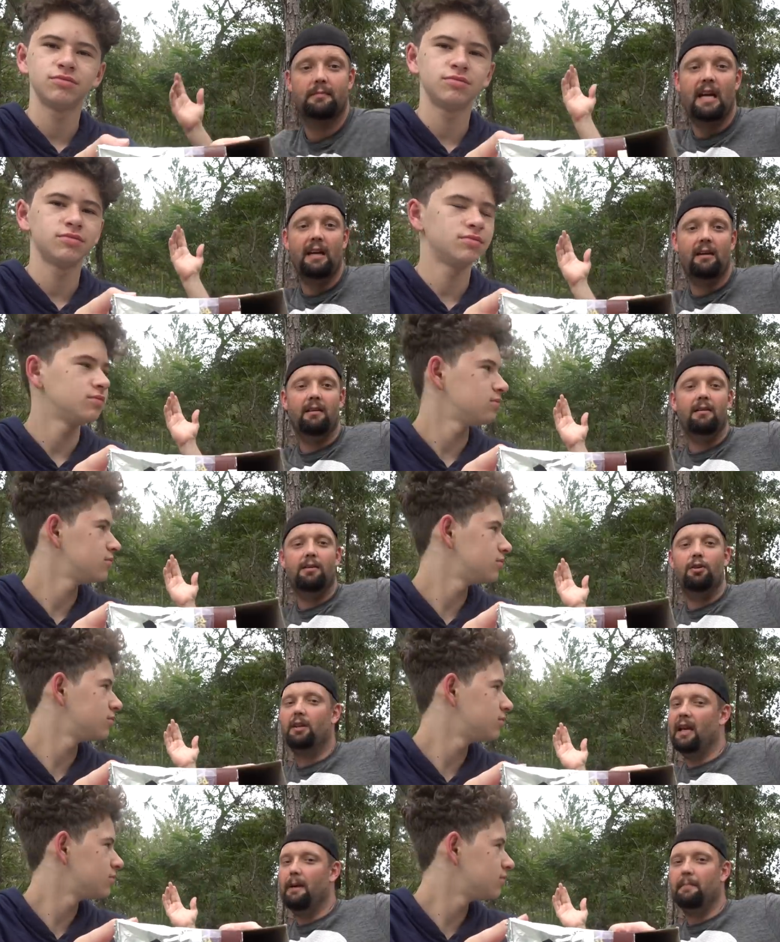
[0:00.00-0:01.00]
Speaker 1: Hey,
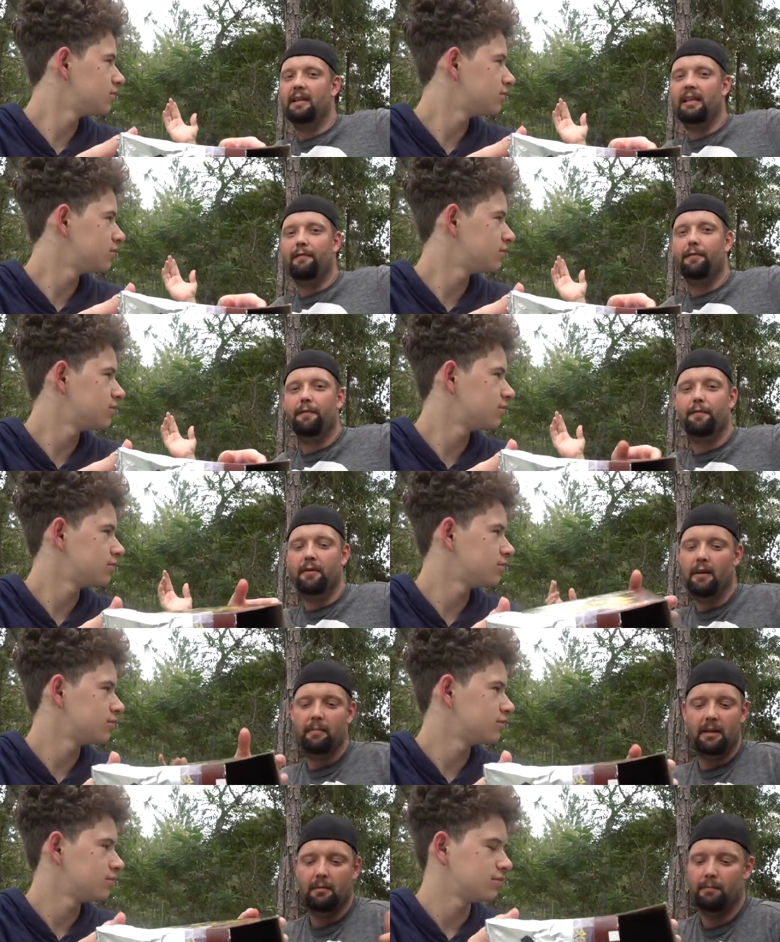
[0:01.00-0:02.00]
you can't beat that for
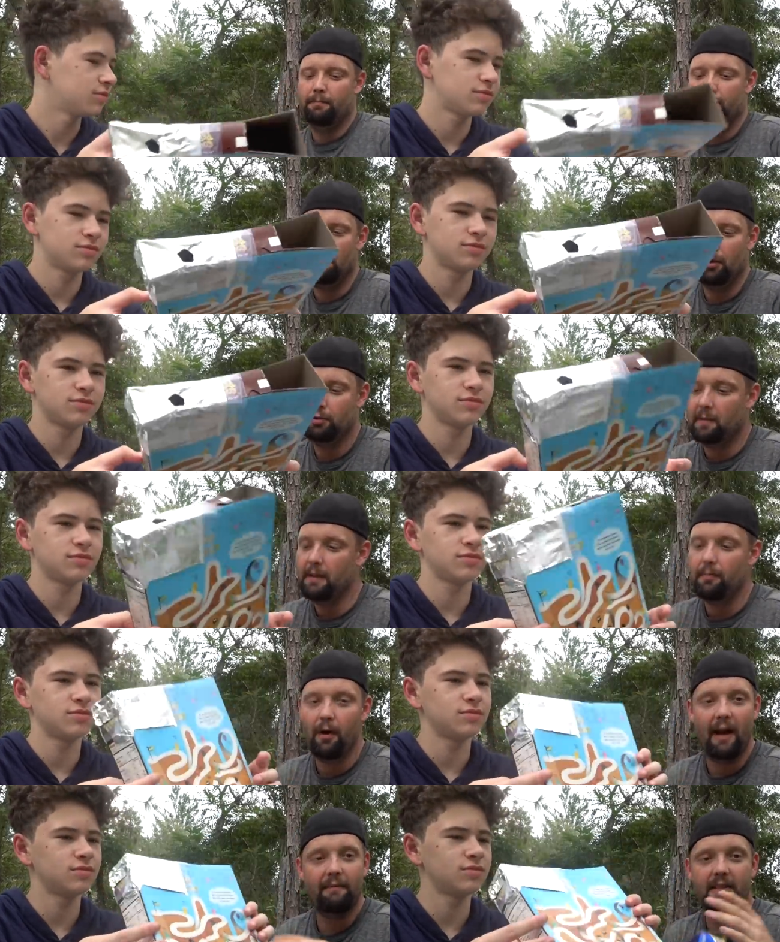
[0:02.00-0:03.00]
free. I mean, most
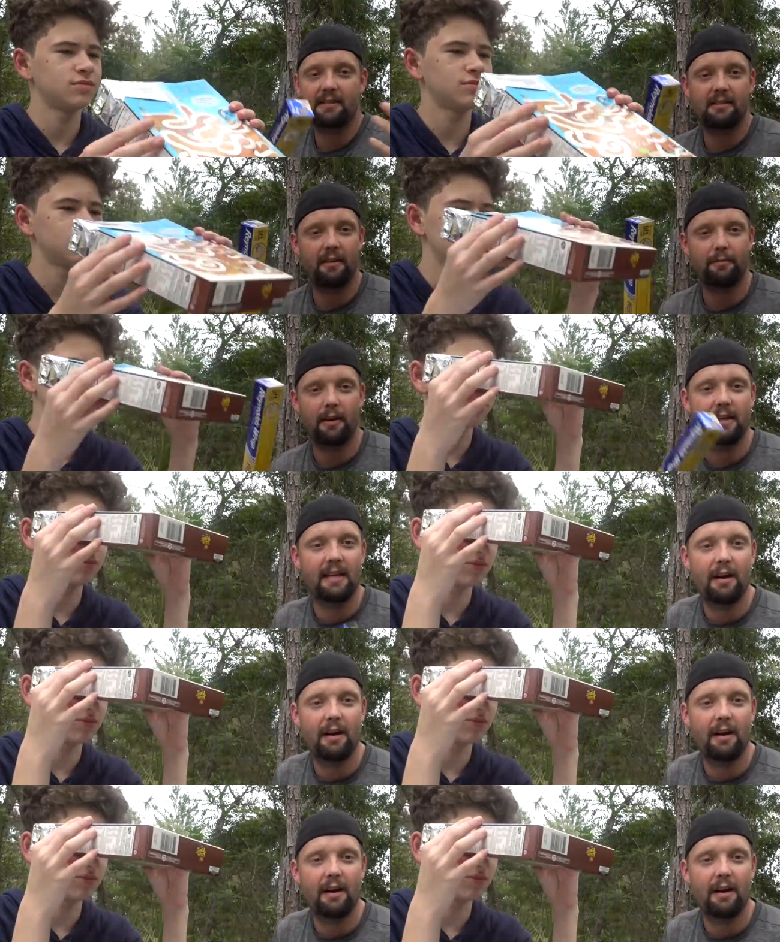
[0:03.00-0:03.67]
people have this stuff right